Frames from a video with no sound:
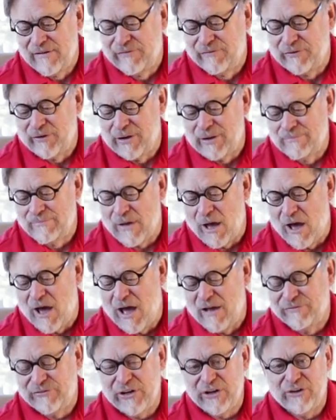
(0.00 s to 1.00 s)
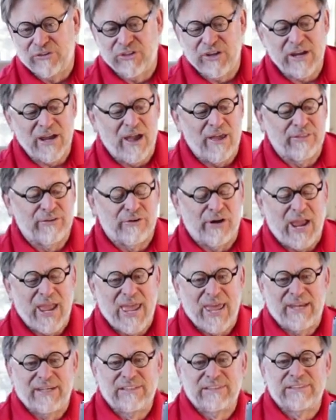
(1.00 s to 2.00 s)
from off here at the other
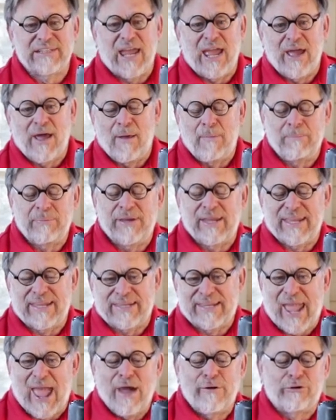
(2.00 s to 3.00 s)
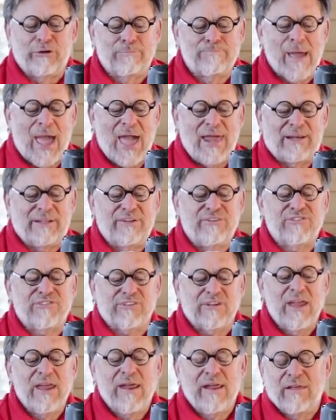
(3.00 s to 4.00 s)
end to help
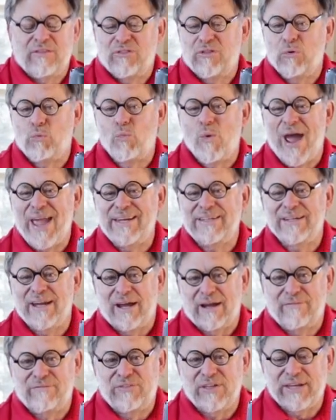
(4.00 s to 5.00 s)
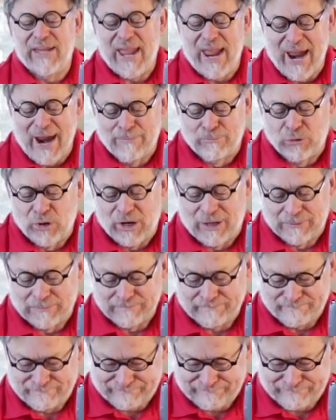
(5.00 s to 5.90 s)
counterbalance the weight of the camera.